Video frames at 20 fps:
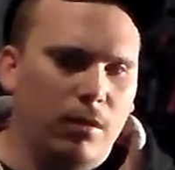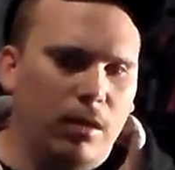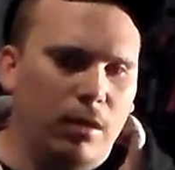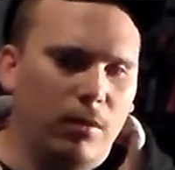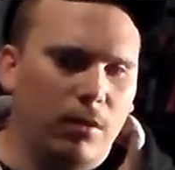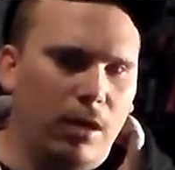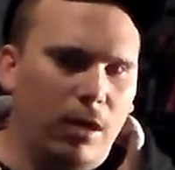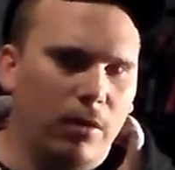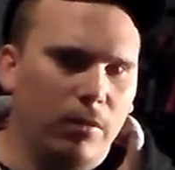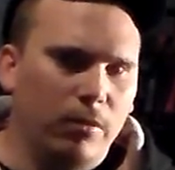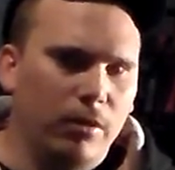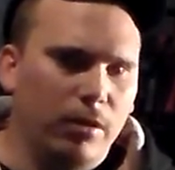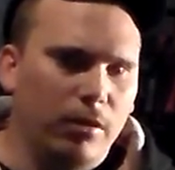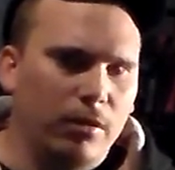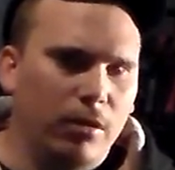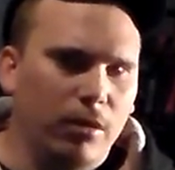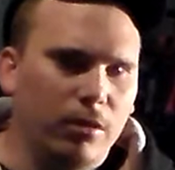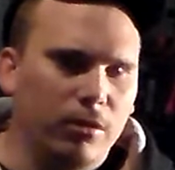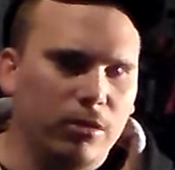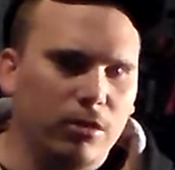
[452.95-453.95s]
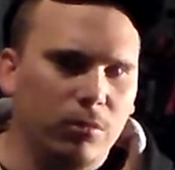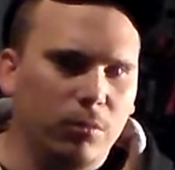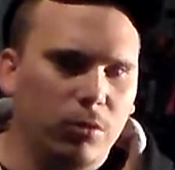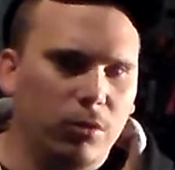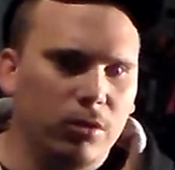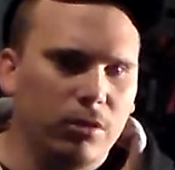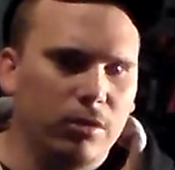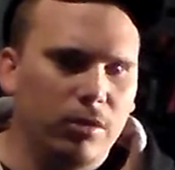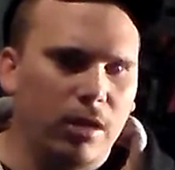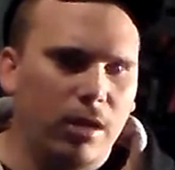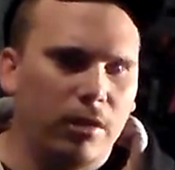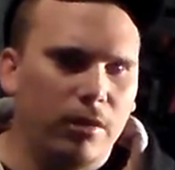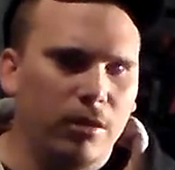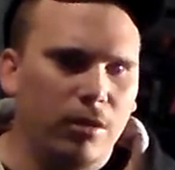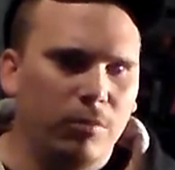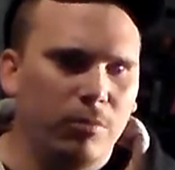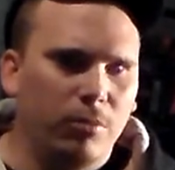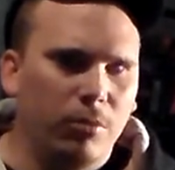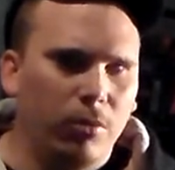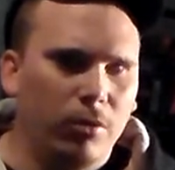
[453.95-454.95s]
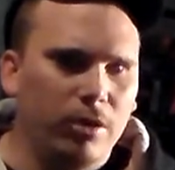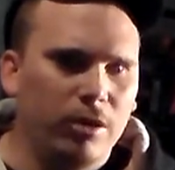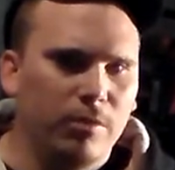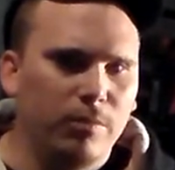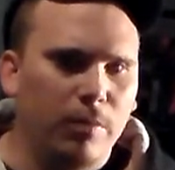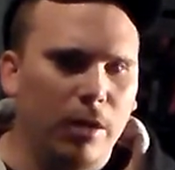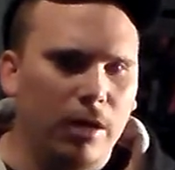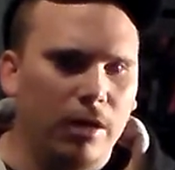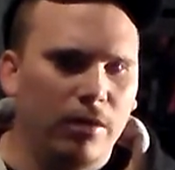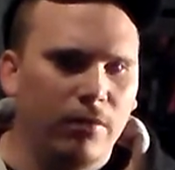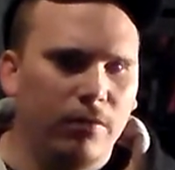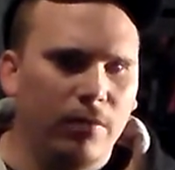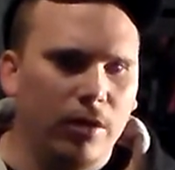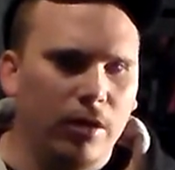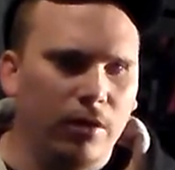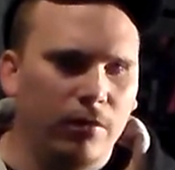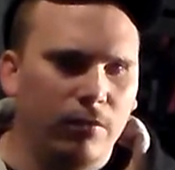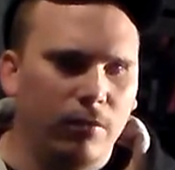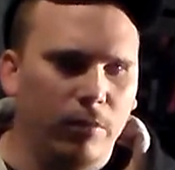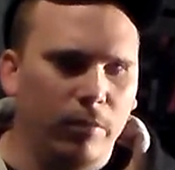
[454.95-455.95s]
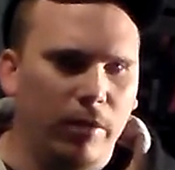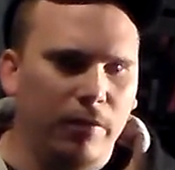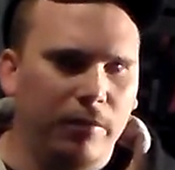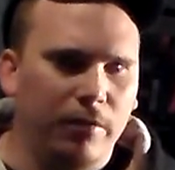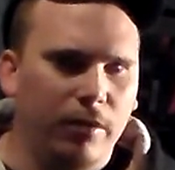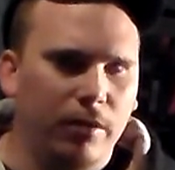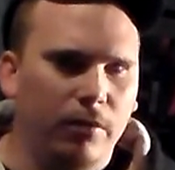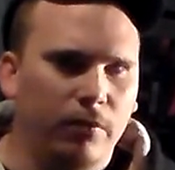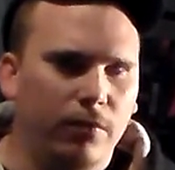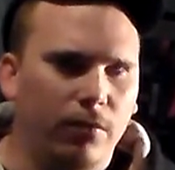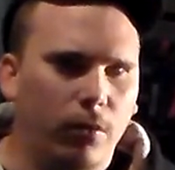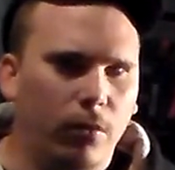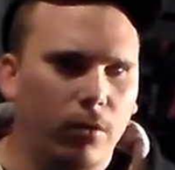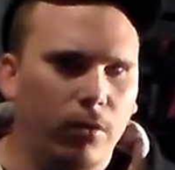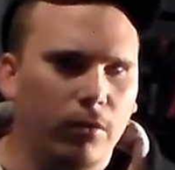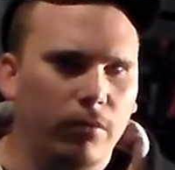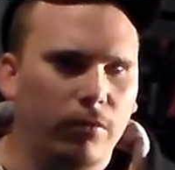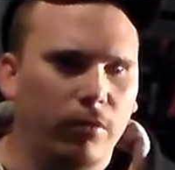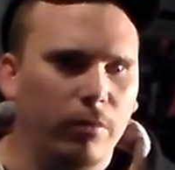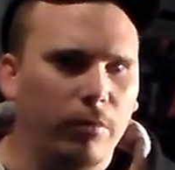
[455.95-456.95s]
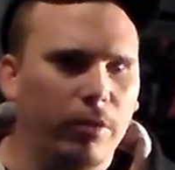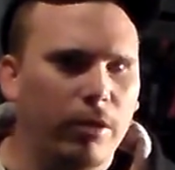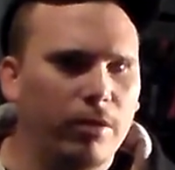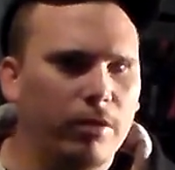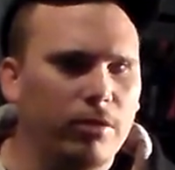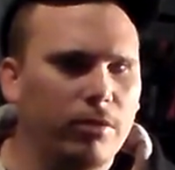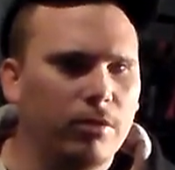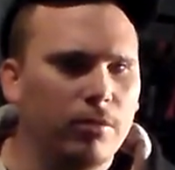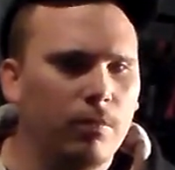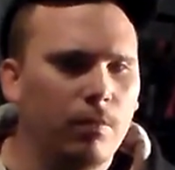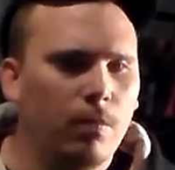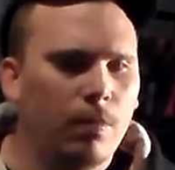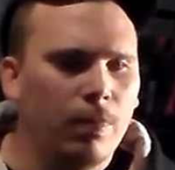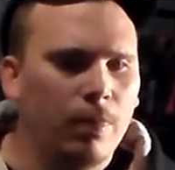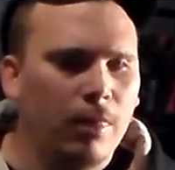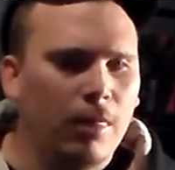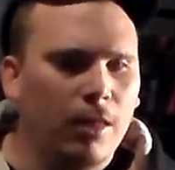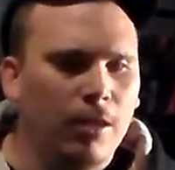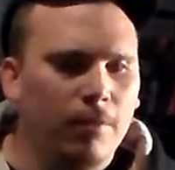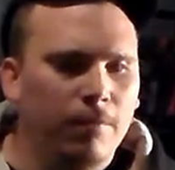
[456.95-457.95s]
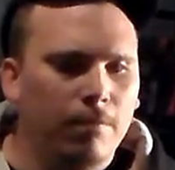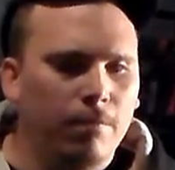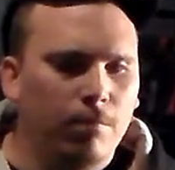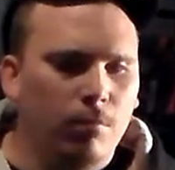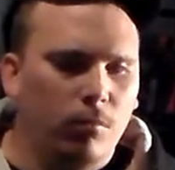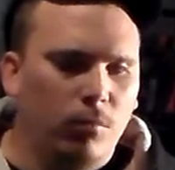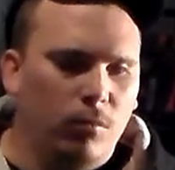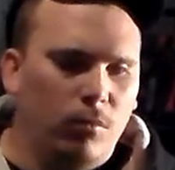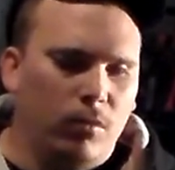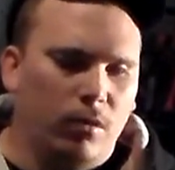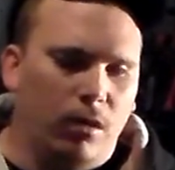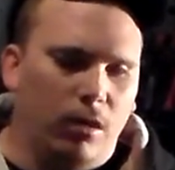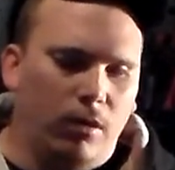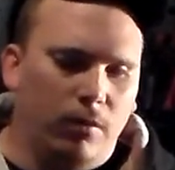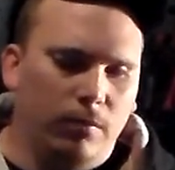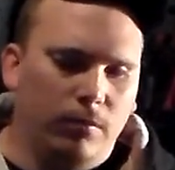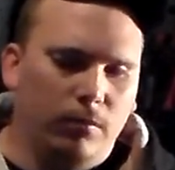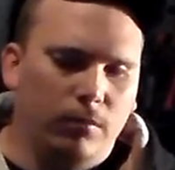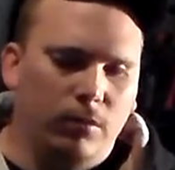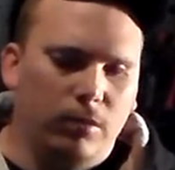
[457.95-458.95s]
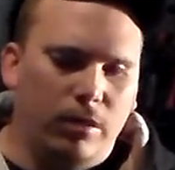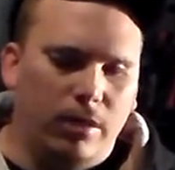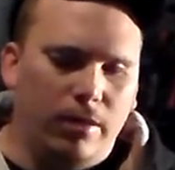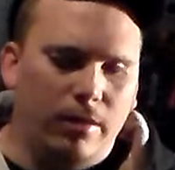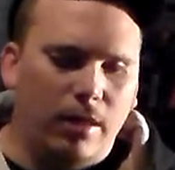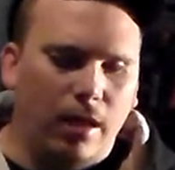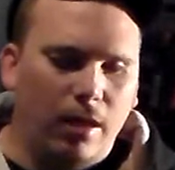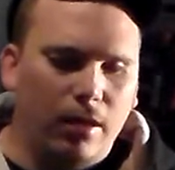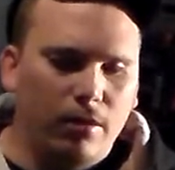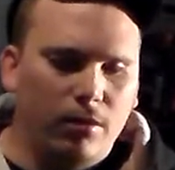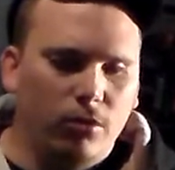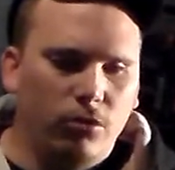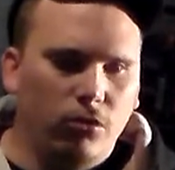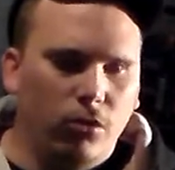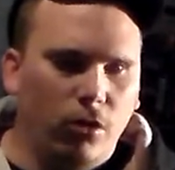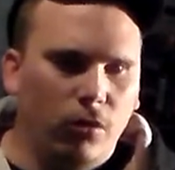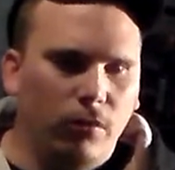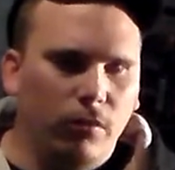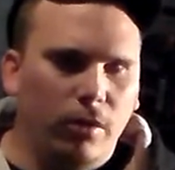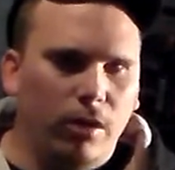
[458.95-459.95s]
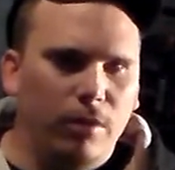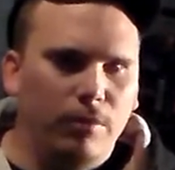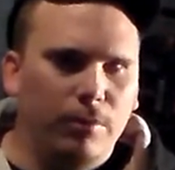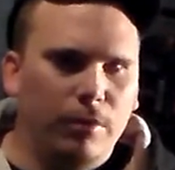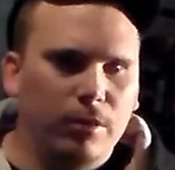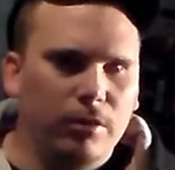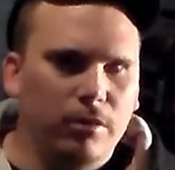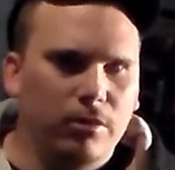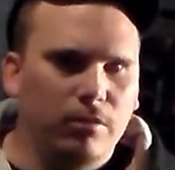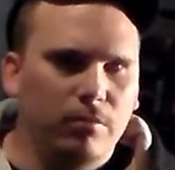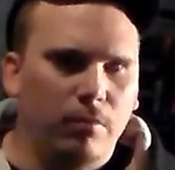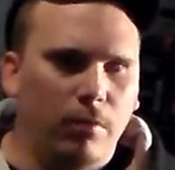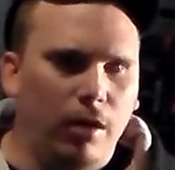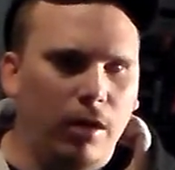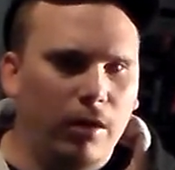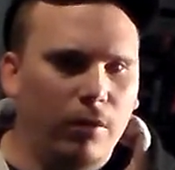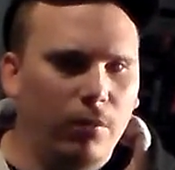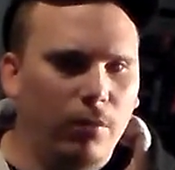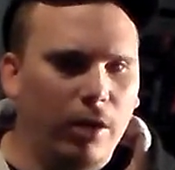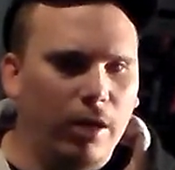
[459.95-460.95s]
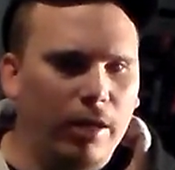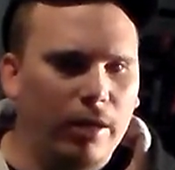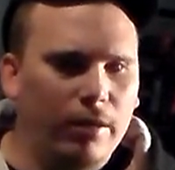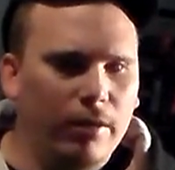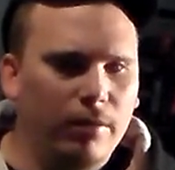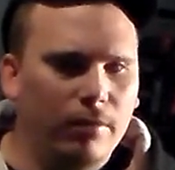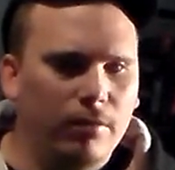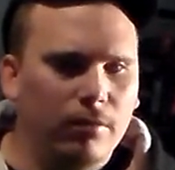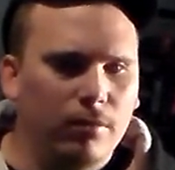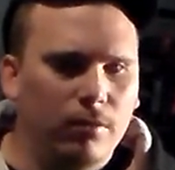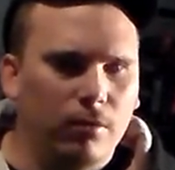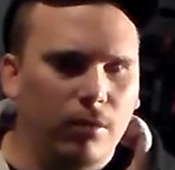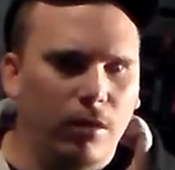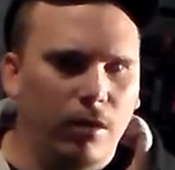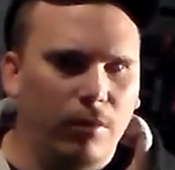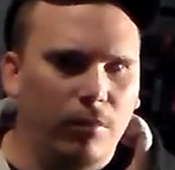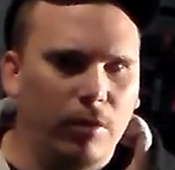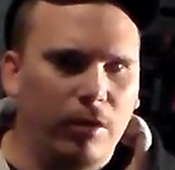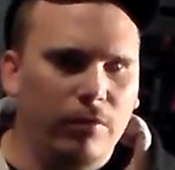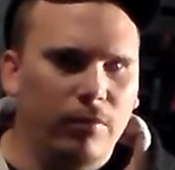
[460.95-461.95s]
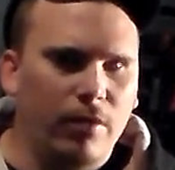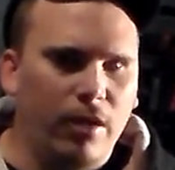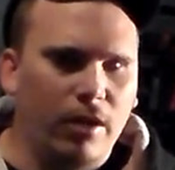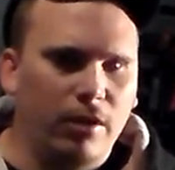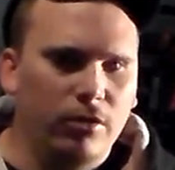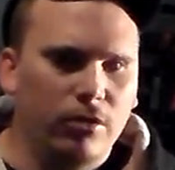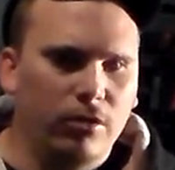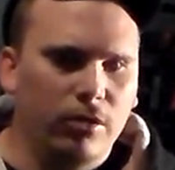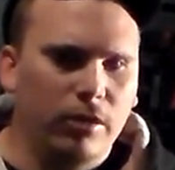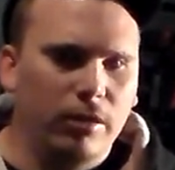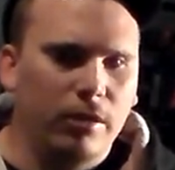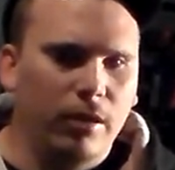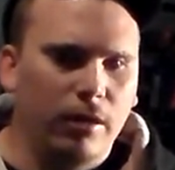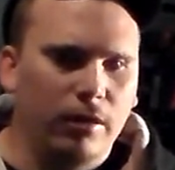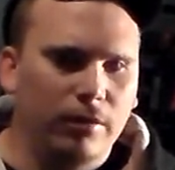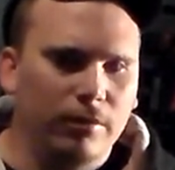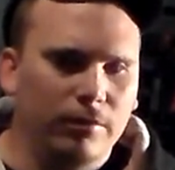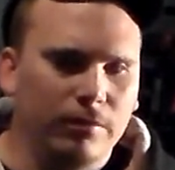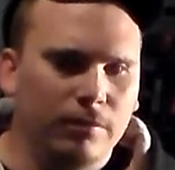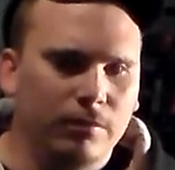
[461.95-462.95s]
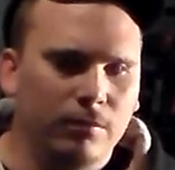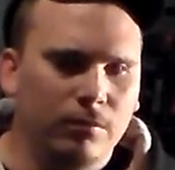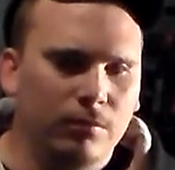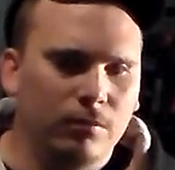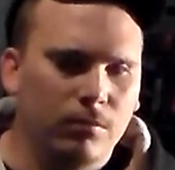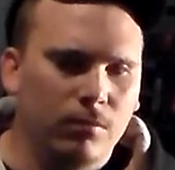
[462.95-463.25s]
and how their customers and how their employees benefited from everything from us. And that drove a lot of business my way. I've actually gotten,